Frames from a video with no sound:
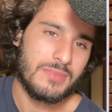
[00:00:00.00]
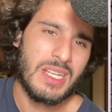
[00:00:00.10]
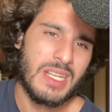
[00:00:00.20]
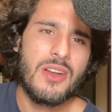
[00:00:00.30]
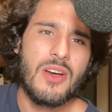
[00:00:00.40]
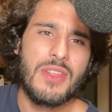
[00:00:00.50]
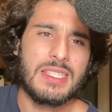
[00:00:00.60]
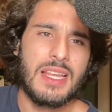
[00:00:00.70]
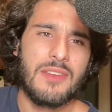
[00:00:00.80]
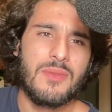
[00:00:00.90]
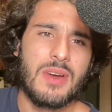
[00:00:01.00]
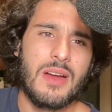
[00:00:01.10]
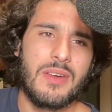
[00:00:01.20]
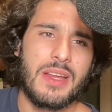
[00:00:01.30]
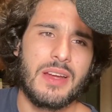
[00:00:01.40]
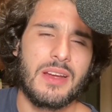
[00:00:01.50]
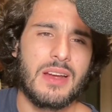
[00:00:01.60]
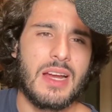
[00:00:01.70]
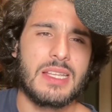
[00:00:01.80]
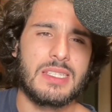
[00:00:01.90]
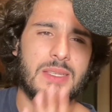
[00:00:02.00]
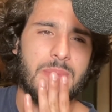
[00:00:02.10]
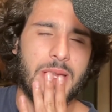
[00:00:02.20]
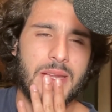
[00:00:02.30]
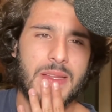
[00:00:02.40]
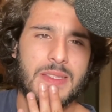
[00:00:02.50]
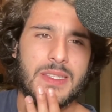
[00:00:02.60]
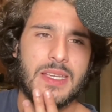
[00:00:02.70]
I don't know. That's definitely where I want to hear your guys' opinions.